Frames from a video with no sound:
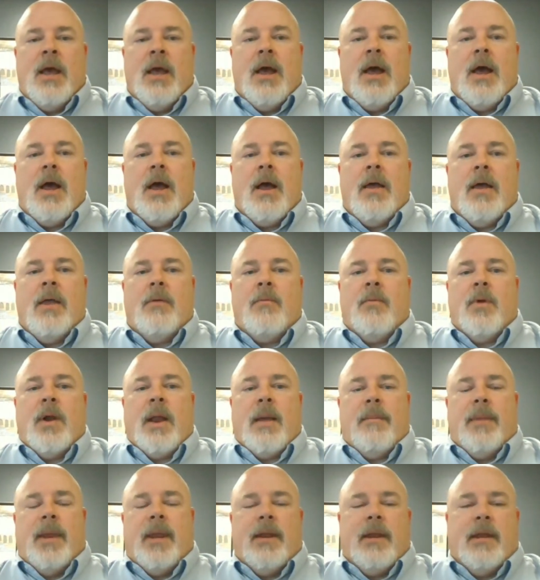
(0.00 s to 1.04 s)
And what
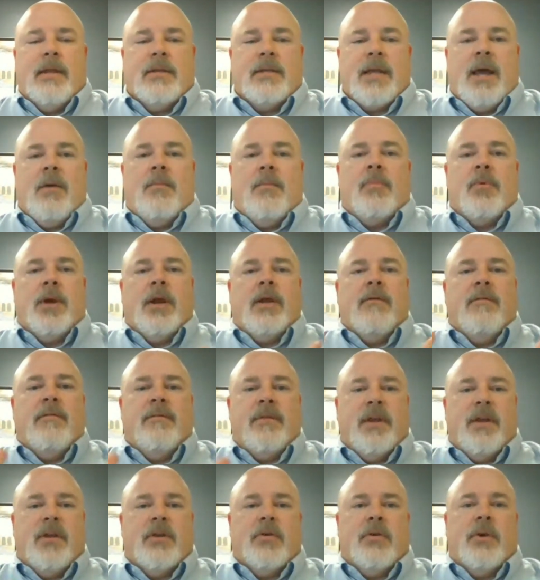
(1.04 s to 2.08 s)
I mean is I'll bring a
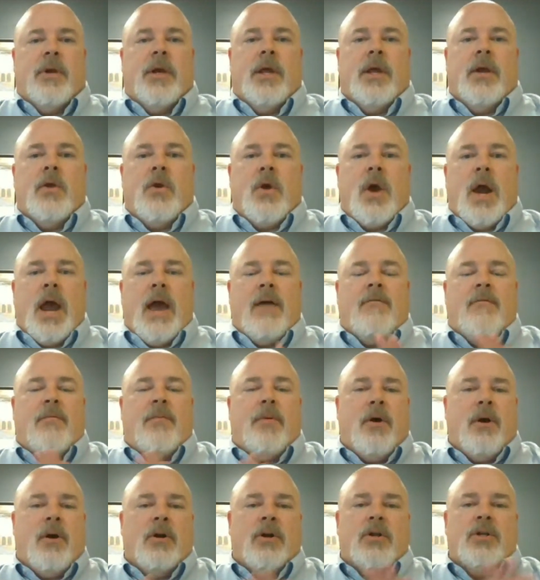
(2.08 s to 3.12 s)
vendor in or have
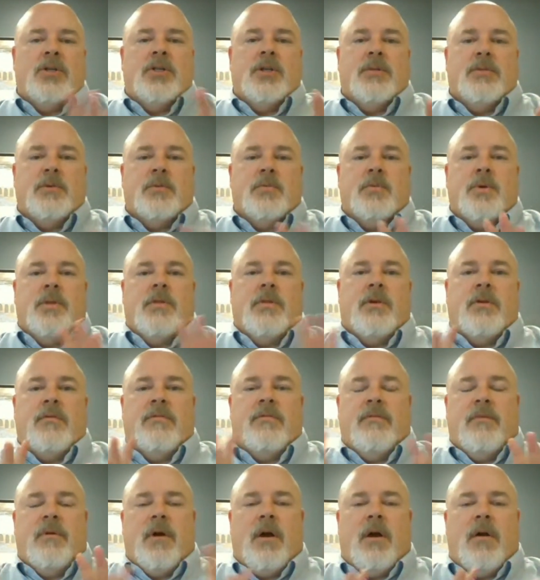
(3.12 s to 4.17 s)
partnerships with
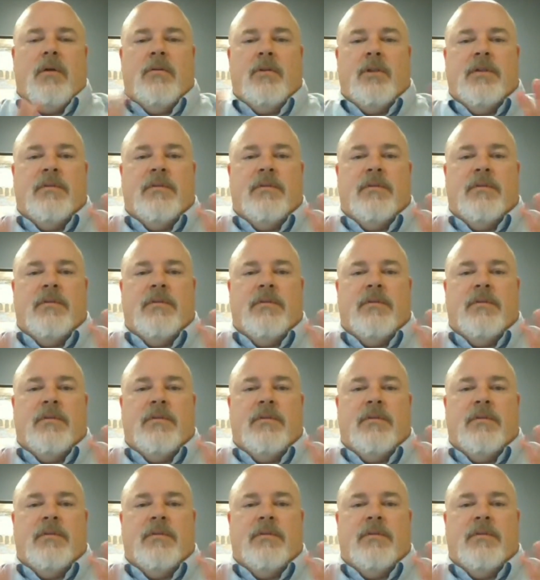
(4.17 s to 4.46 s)
our